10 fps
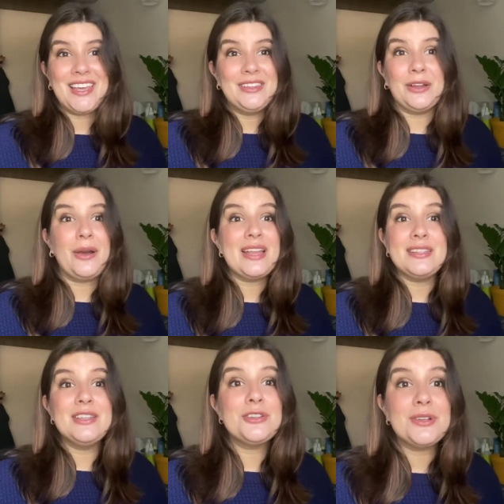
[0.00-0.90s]
you know, a
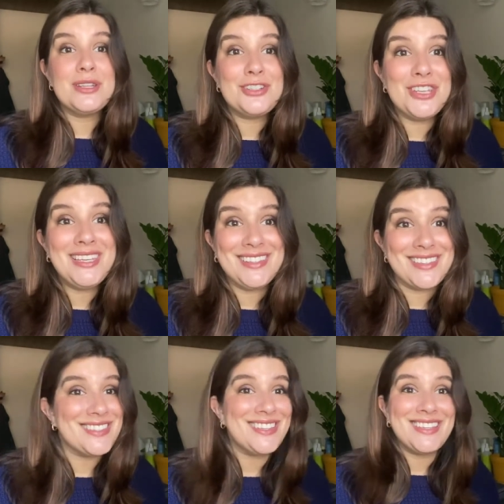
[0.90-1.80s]
t-shirt and
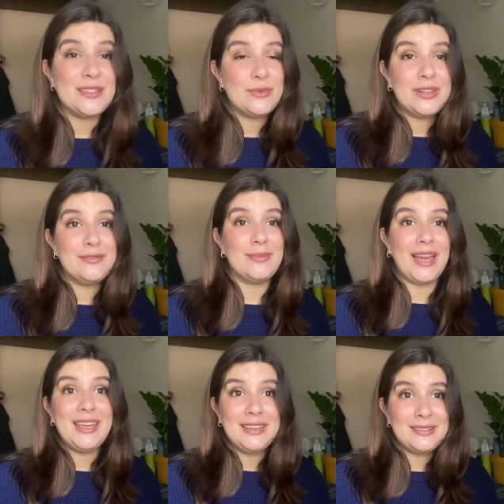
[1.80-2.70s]
jeans is one of
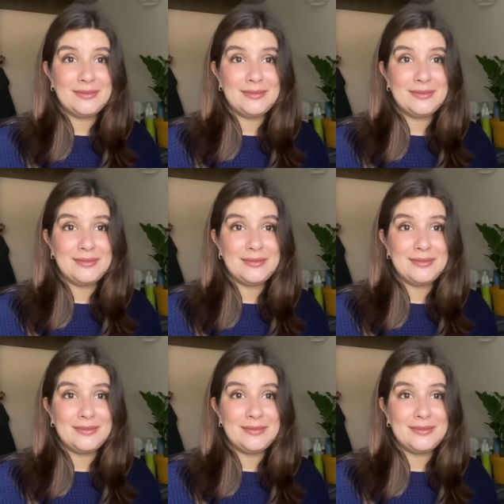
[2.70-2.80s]
my